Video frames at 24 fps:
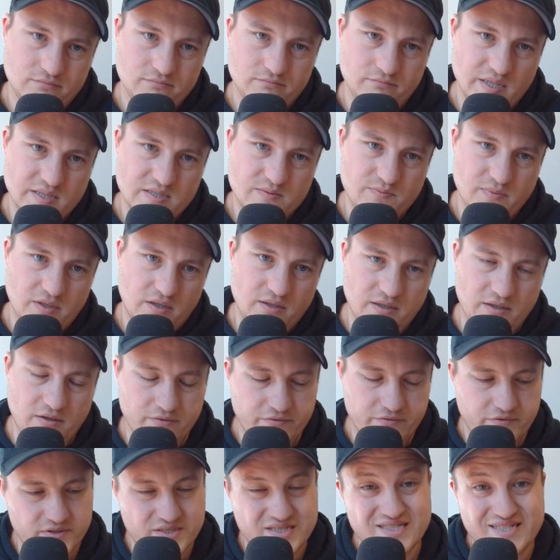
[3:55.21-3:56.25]
Men's mental
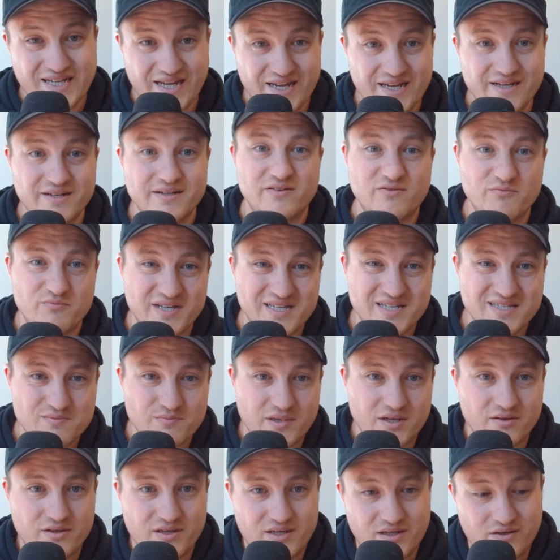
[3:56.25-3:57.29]
health, the state of men's
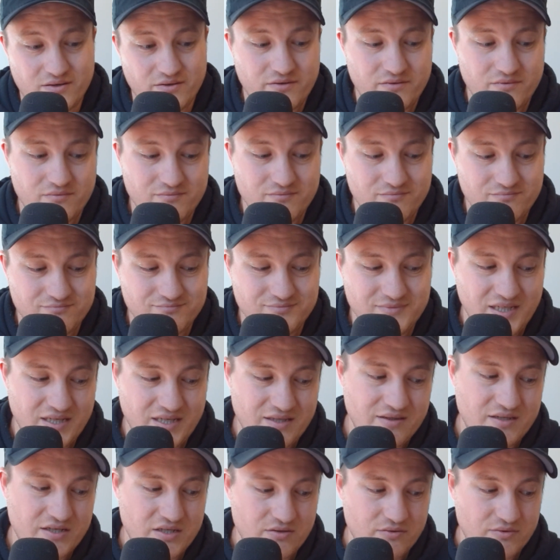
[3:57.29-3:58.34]
mental health
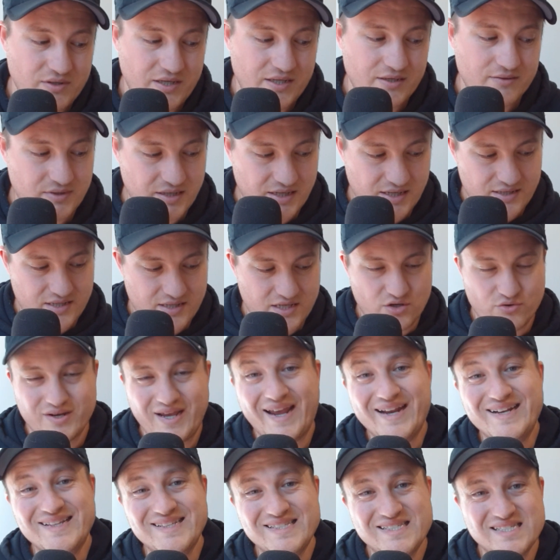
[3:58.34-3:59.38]
in the
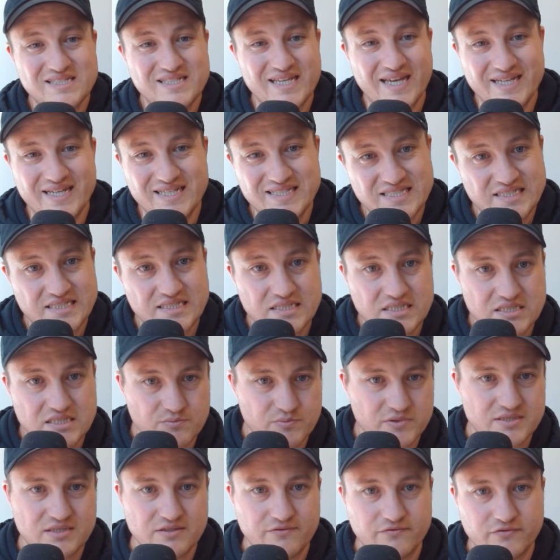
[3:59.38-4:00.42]
United States
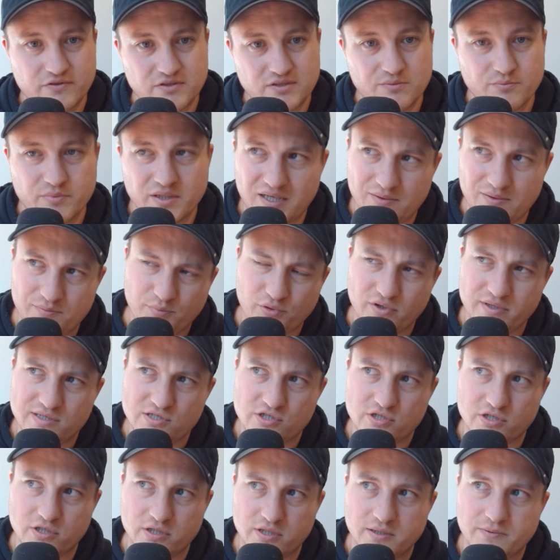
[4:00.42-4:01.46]
specifically, but I'm pretty
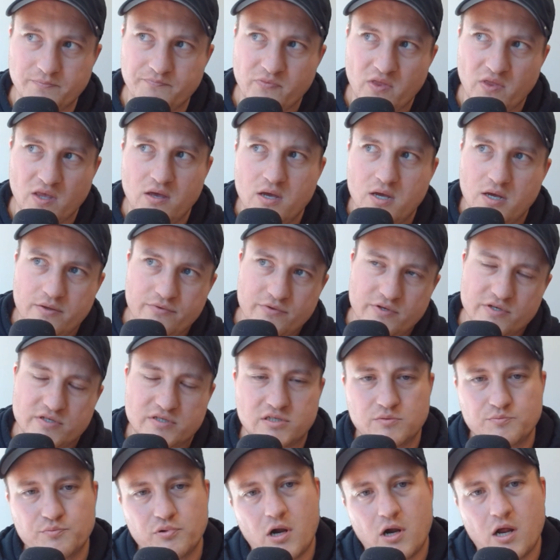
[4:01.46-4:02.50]
sure this
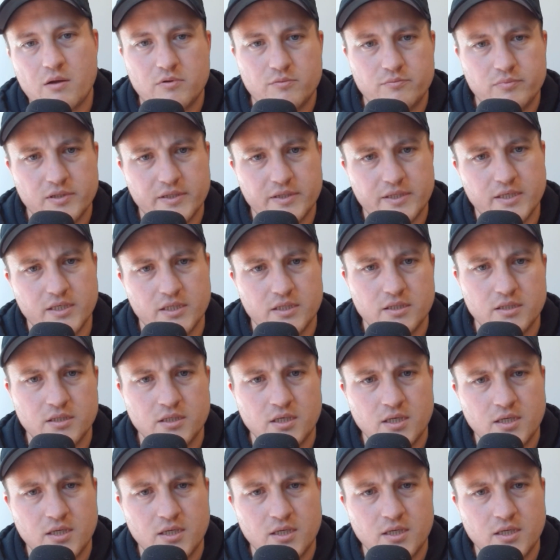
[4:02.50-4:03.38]
could probably